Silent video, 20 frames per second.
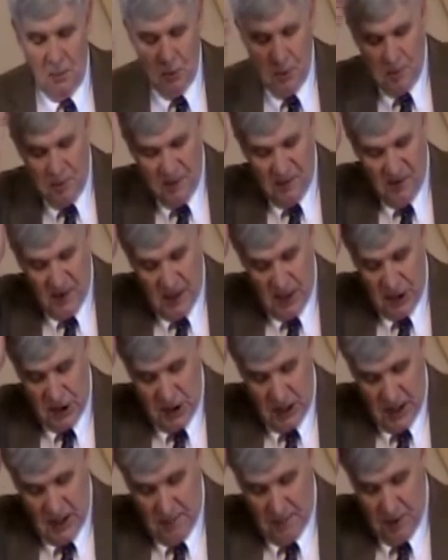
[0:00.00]
we'll be
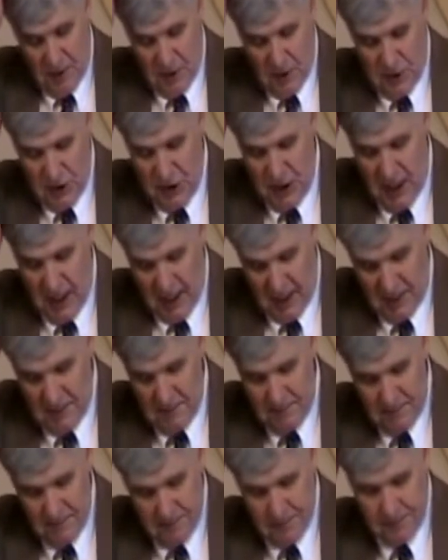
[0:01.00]
finishing up here in
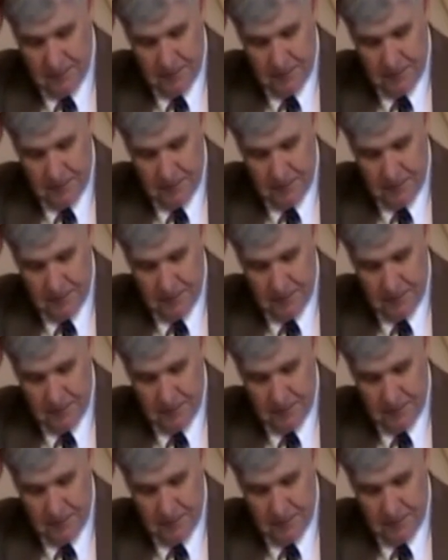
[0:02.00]
John.